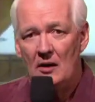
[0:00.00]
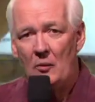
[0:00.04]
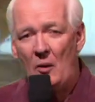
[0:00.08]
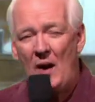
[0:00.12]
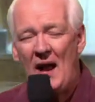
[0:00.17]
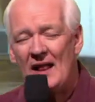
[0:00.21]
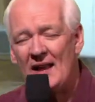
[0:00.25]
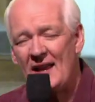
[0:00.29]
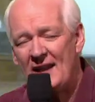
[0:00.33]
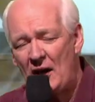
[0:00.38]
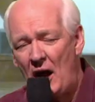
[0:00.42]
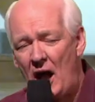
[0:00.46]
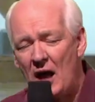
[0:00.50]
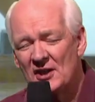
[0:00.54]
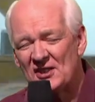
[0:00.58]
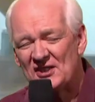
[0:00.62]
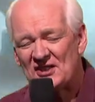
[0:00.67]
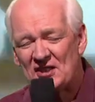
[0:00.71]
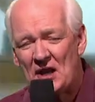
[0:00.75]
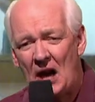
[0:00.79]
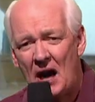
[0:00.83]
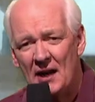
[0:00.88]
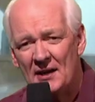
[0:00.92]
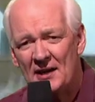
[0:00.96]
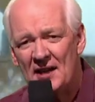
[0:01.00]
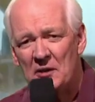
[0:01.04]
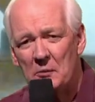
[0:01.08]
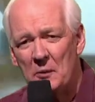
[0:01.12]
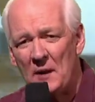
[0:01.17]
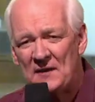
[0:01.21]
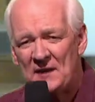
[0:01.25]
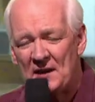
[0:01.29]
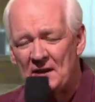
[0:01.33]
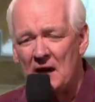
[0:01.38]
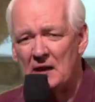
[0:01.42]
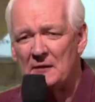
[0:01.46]
Well, it all started
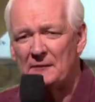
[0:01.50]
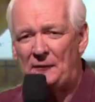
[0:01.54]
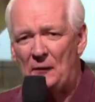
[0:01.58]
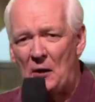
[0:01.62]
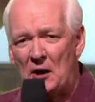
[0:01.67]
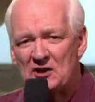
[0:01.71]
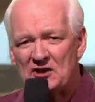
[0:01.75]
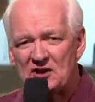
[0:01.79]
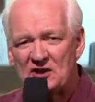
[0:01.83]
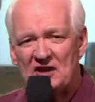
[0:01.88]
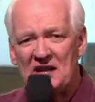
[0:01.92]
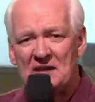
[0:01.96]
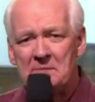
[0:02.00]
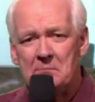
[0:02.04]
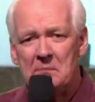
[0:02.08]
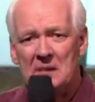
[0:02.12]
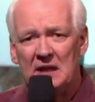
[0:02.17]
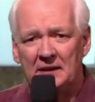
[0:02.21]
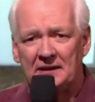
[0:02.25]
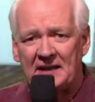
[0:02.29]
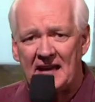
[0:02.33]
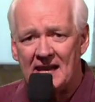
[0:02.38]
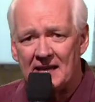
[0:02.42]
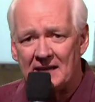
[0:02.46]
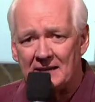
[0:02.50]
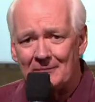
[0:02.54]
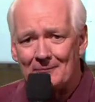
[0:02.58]
with an unfortunate milking.